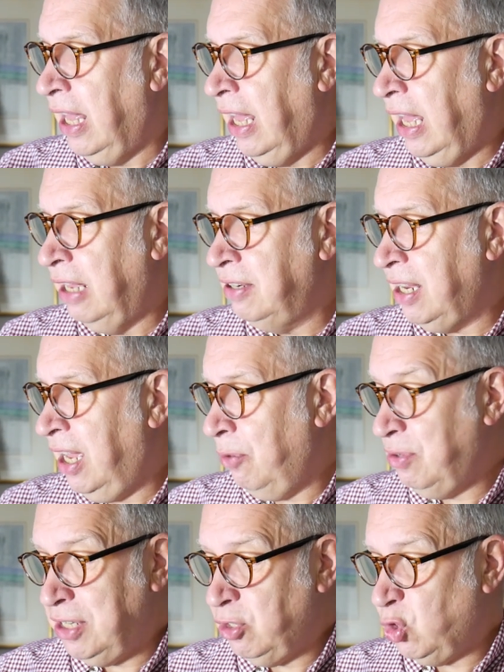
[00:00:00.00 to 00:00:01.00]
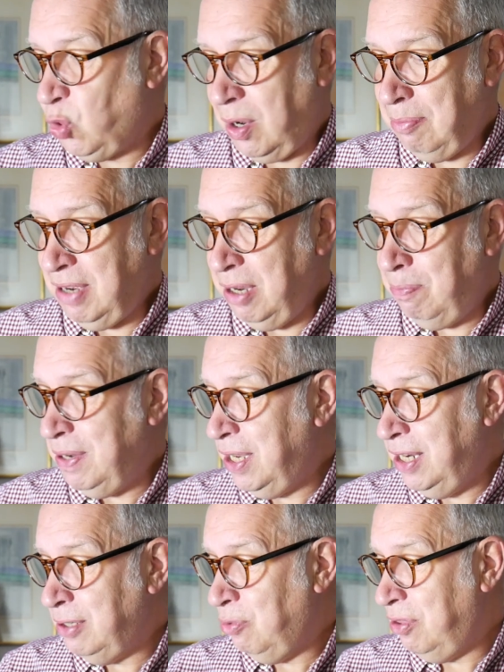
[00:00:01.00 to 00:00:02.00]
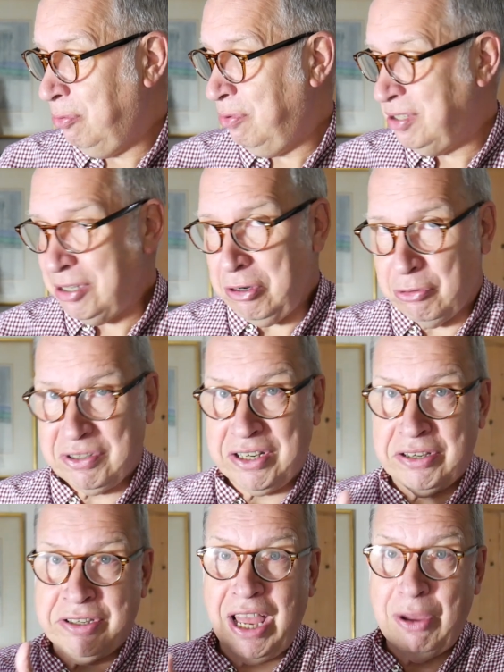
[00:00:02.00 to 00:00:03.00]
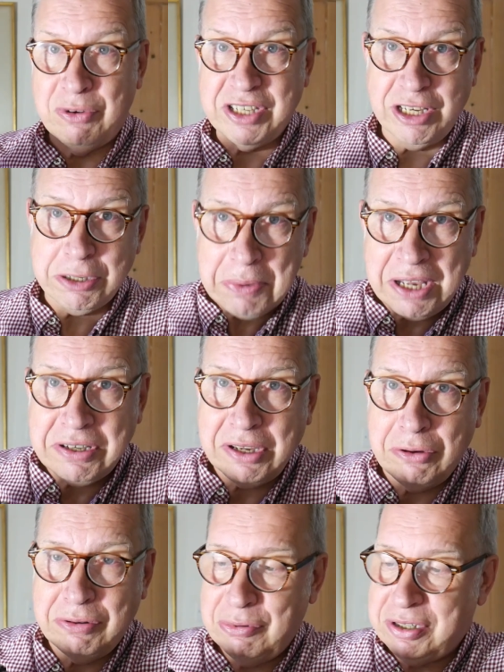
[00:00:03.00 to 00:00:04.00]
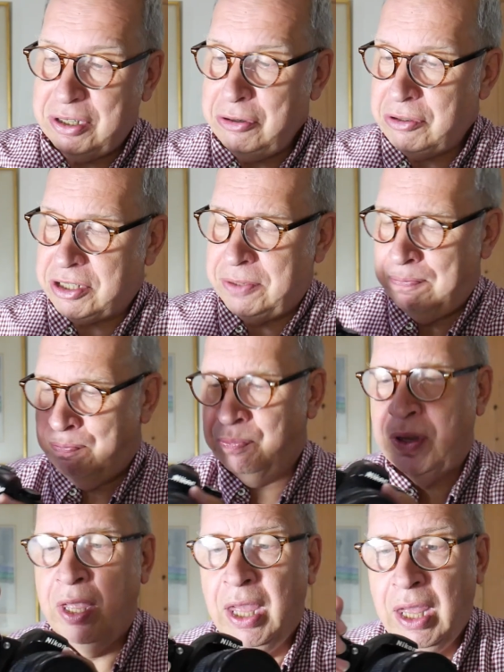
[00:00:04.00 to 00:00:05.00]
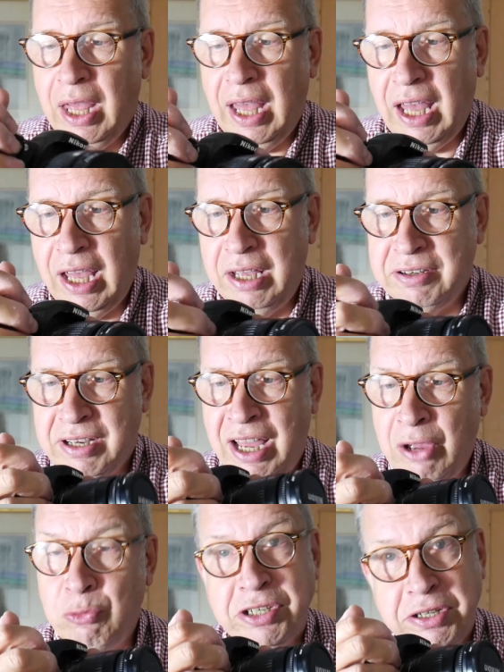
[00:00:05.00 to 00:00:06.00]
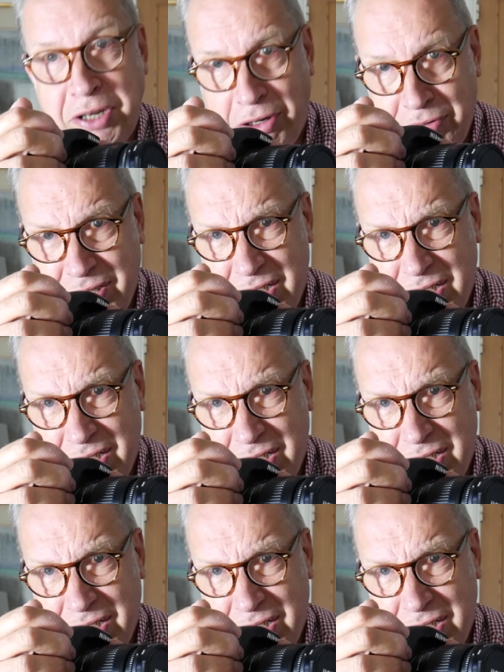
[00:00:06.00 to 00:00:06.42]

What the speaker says: and I was extremely pleased with the results. I was expecting good results, and I was not